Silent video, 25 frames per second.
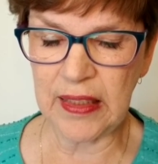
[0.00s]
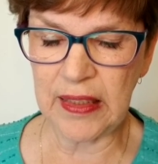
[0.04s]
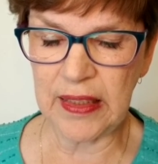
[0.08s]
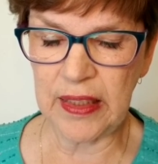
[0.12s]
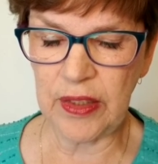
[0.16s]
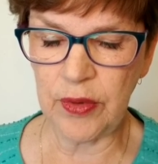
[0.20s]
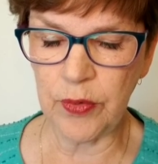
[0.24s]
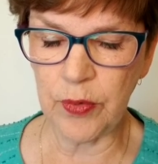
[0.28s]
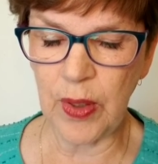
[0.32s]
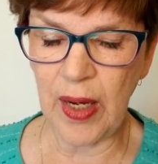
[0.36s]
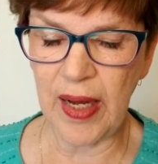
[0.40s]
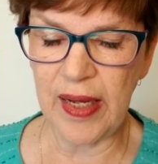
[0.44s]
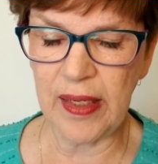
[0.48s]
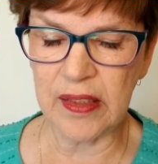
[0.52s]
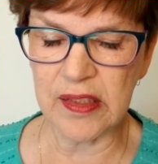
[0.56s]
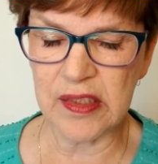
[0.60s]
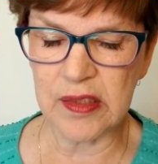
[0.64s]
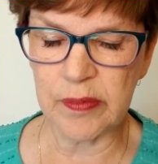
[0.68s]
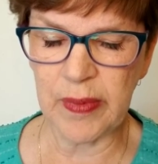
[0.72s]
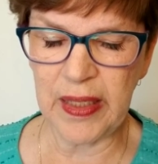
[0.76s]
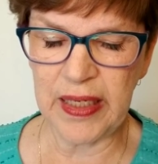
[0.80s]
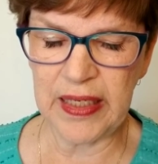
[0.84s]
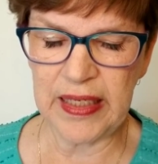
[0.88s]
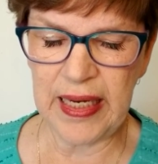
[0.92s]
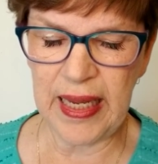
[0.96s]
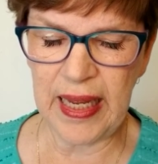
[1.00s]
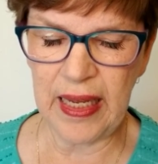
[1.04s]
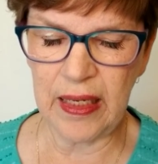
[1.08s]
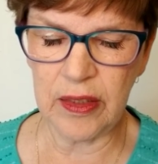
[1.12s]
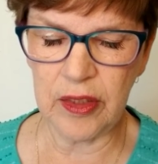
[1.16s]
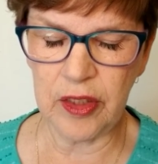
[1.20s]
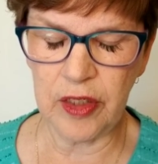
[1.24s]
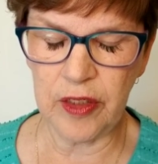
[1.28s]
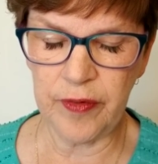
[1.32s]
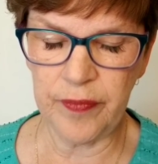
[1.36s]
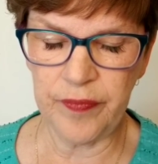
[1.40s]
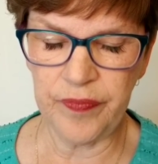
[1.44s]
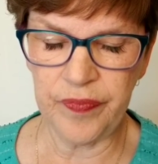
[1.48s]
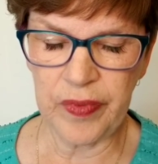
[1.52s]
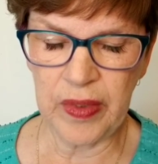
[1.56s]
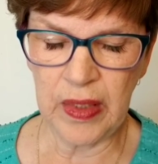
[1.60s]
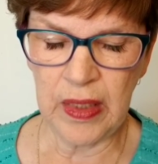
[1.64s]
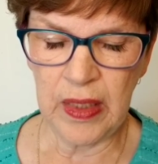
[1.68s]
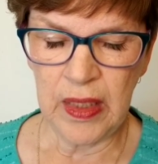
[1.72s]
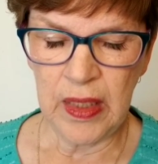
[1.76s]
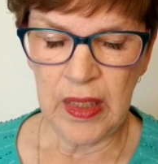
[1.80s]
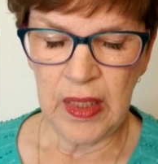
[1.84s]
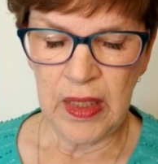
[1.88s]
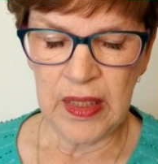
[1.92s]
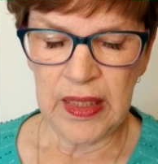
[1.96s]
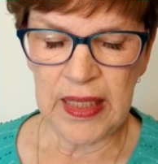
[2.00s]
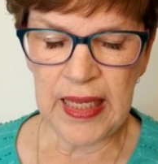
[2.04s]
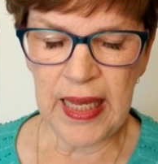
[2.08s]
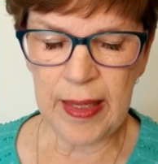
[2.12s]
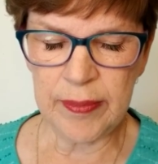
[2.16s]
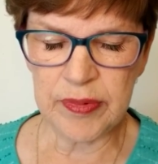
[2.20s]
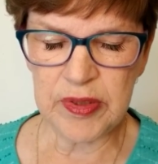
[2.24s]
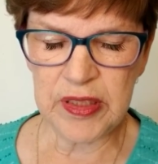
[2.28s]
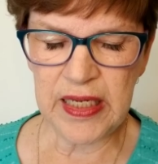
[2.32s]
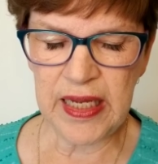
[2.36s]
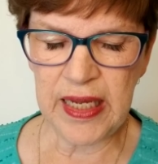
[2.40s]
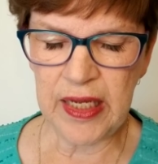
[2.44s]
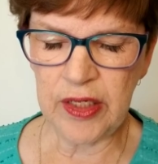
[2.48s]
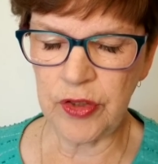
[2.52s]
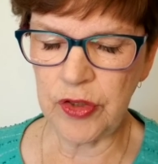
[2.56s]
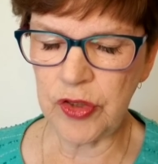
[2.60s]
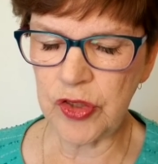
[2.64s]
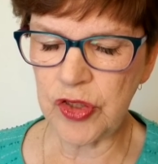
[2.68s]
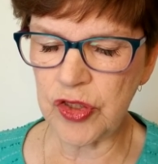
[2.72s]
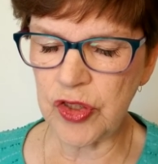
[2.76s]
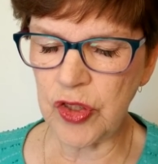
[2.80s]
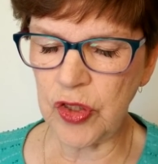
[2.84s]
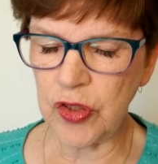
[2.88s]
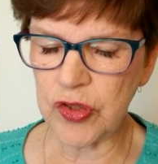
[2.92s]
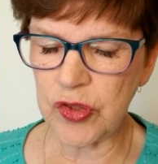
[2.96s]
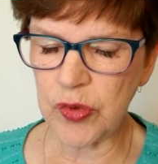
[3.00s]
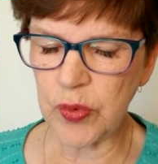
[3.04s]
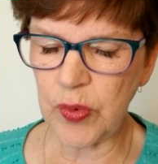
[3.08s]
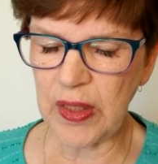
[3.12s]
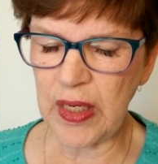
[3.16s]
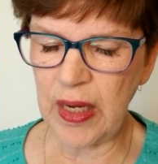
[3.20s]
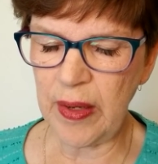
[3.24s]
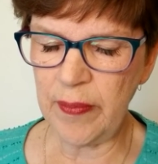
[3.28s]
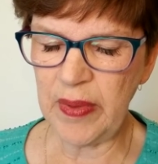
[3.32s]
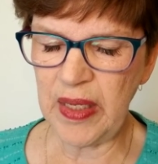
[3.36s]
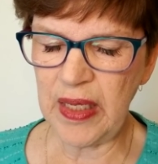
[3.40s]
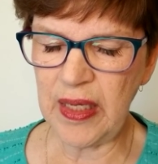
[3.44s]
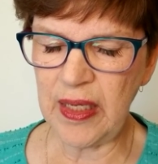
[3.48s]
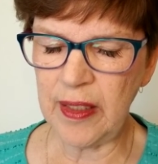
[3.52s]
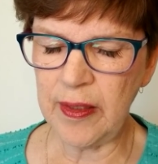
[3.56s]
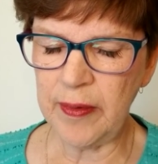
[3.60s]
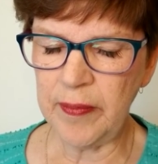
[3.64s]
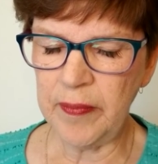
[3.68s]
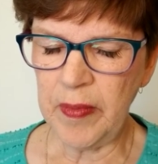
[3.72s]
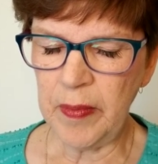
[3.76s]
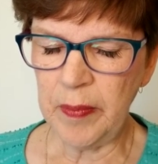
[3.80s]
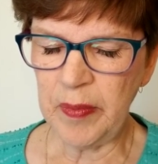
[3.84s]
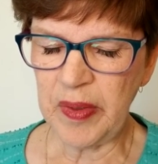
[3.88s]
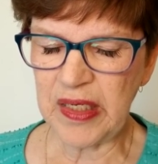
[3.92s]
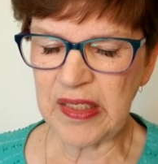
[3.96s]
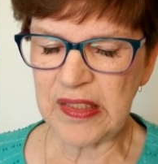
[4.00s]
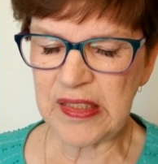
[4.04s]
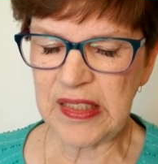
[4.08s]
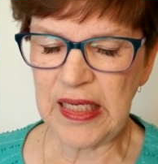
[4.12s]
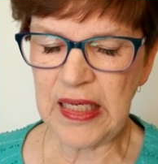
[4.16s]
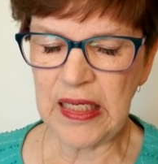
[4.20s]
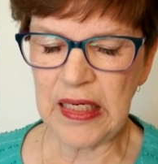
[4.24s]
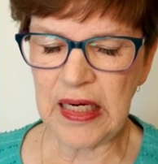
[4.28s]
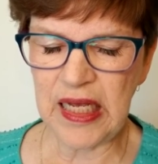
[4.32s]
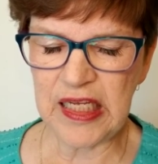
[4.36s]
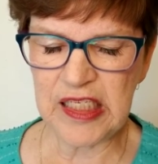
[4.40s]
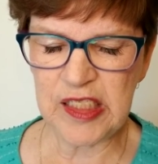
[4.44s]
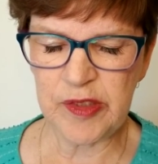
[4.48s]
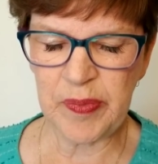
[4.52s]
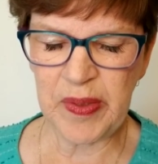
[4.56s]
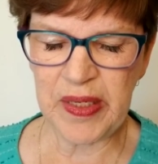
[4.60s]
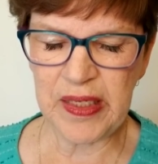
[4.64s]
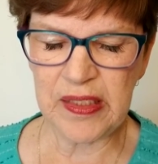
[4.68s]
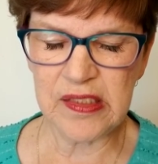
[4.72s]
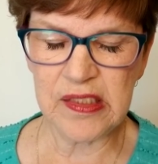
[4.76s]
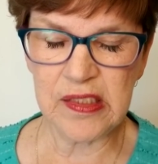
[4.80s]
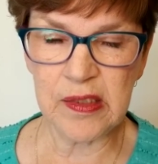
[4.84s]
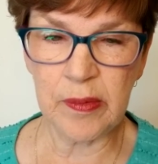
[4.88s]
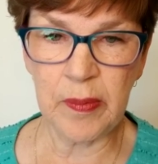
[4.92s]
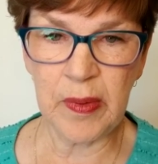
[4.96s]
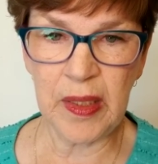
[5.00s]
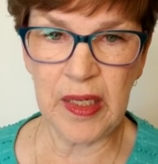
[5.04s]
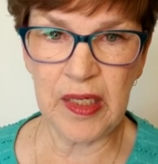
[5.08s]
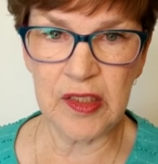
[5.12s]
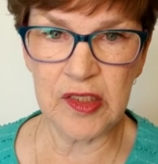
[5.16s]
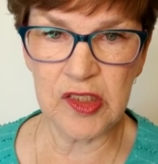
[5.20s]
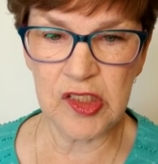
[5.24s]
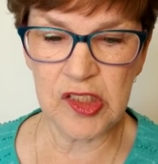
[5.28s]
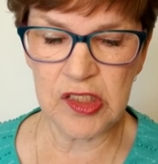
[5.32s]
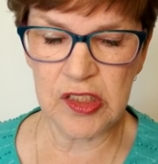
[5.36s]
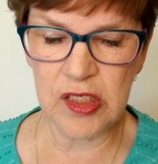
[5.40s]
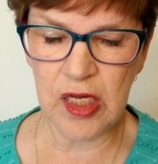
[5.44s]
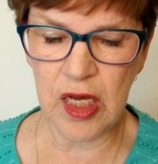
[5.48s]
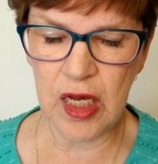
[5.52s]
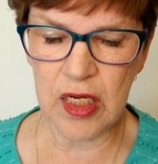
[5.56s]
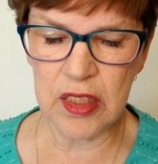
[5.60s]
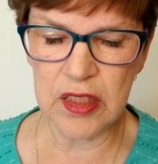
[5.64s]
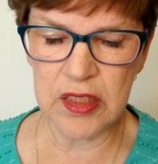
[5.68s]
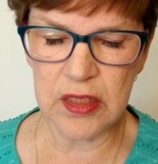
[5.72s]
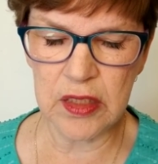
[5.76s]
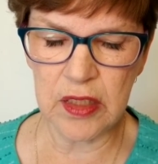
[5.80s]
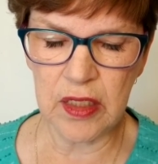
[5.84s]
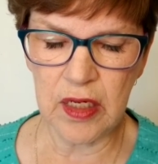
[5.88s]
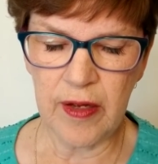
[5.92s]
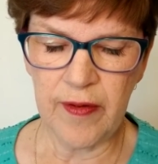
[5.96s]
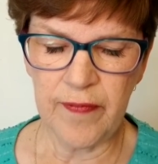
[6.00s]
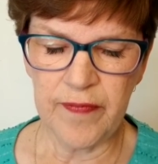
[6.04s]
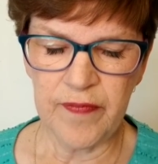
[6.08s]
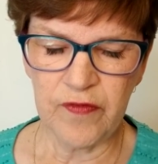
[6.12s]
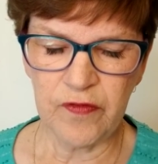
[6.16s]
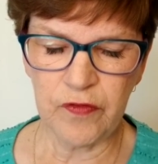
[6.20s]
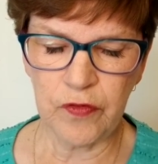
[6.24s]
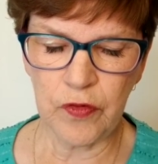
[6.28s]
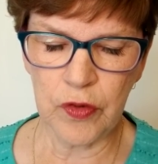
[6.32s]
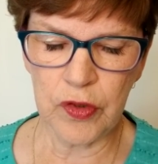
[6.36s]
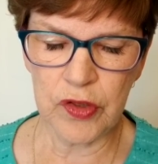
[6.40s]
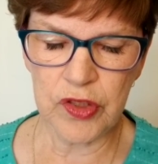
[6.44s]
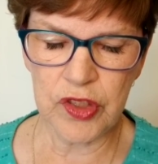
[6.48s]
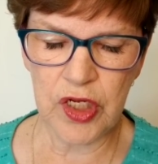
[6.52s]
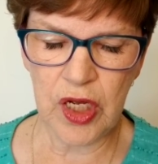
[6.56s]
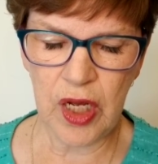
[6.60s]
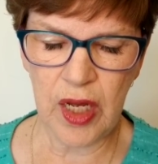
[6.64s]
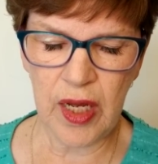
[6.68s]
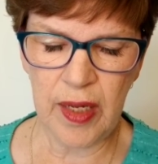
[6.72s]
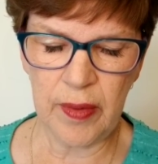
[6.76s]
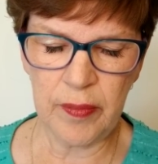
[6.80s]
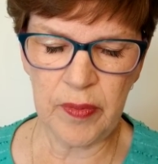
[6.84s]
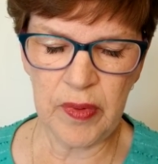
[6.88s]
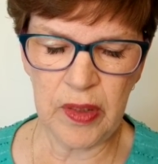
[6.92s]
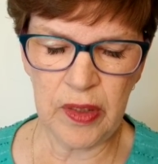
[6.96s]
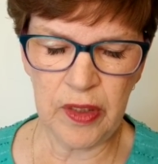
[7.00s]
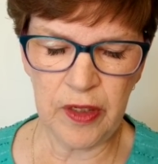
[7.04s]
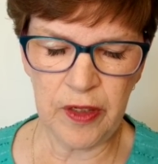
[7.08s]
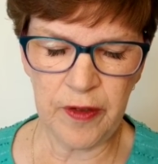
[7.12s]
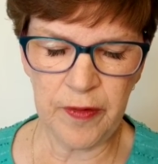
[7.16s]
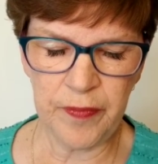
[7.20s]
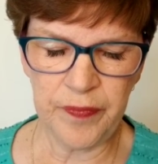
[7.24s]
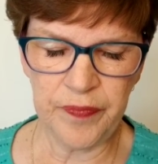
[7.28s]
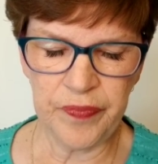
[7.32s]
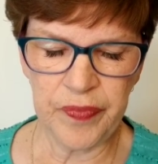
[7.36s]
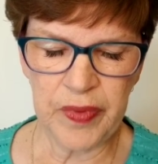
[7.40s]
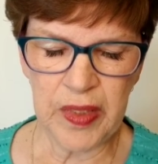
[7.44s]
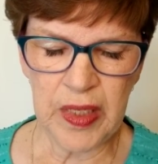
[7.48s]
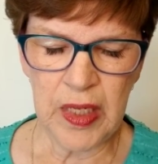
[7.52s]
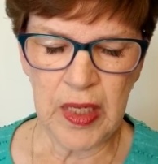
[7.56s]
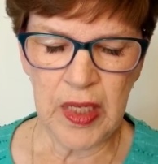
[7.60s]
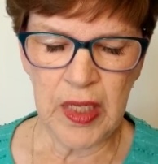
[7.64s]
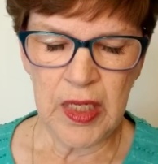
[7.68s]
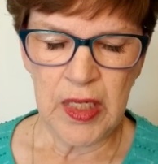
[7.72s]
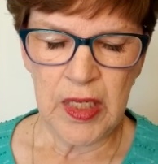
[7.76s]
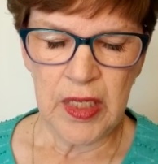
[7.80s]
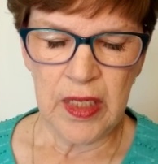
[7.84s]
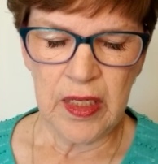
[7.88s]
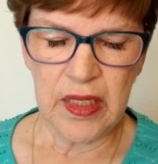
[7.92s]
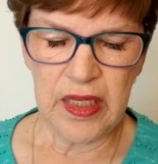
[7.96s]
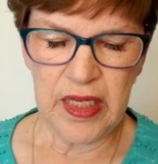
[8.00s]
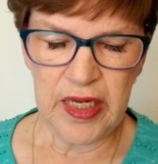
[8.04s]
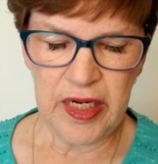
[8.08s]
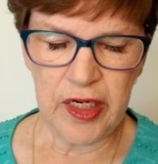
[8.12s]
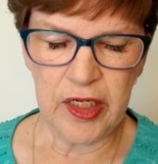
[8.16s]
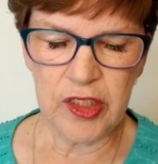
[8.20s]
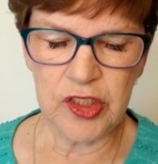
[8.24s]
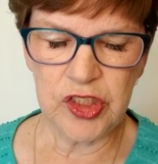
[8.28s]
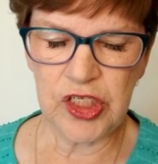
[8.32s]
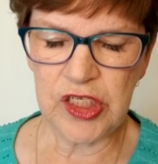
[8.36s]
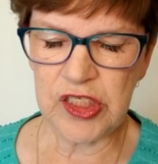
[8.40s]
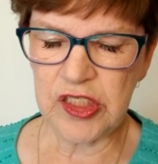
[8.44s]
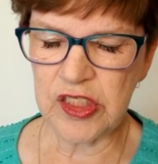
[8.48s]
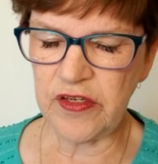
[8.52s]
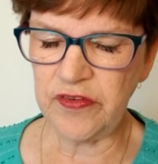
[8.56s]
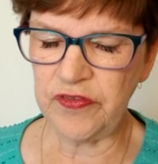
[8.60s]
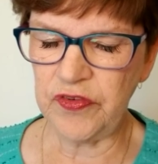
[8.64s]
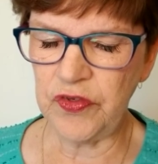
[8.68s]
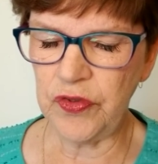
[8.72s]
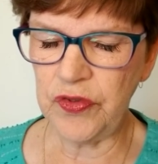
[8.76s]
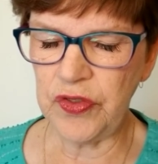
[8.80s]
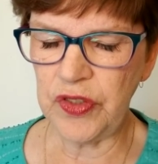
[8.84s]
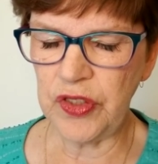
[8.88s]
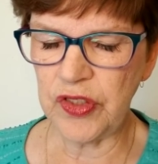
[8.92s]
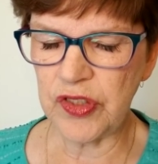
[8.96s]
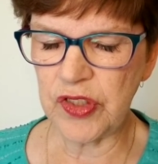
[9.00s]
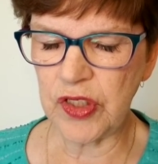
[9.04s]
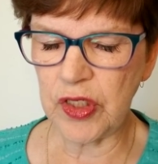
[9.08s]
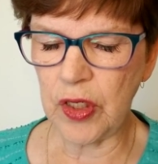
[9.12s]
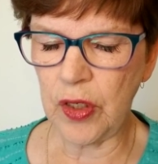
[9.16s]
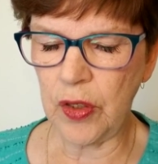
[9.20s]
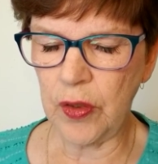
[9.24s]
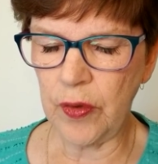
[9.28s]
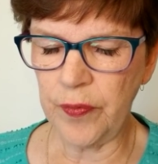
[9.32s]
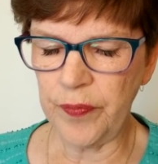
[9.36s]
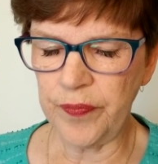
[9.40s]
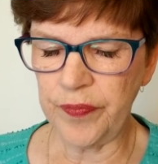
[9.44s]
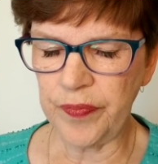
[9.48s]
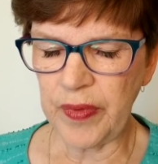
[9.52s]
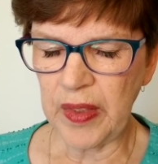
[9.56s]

riles my dander. Captain Andrews knows what I mean, because he and I spent some unsought-for time there just a few years ago.